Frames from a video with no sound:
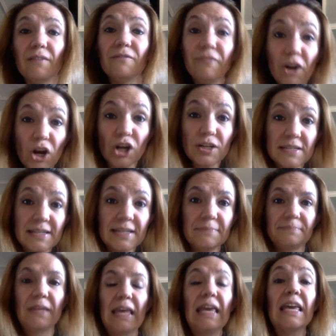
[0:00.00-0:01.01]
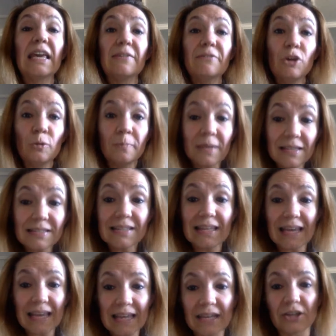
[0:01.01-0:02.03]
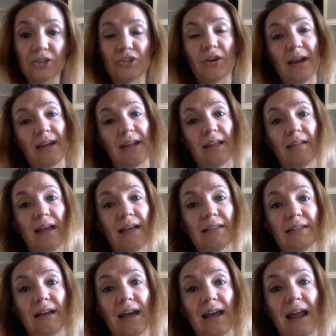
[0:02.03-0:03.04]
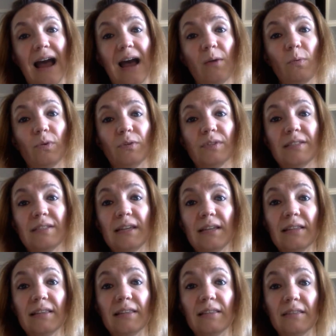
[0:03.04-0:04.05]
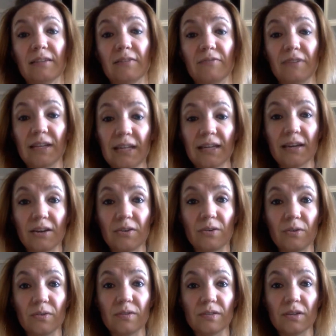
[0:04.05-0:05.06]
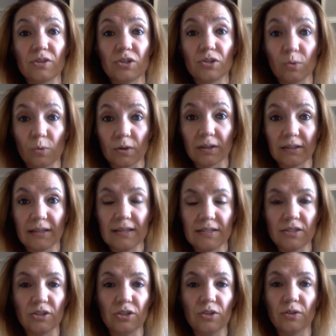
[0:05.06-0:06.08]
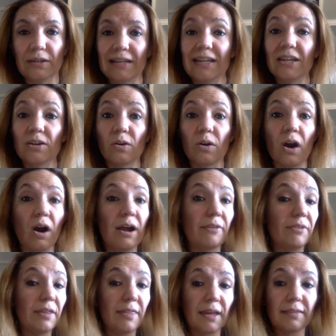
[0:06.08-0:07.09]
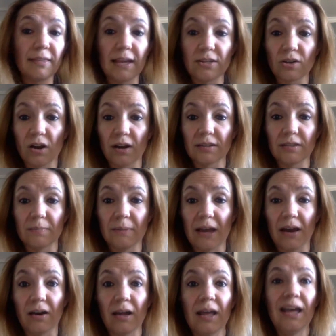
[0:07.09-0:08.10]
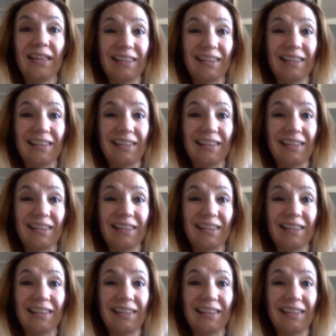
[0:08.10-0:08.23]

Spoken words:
First, if you missed the in-ear training last night, I will send the videos shortly so you can hear everything they talked about.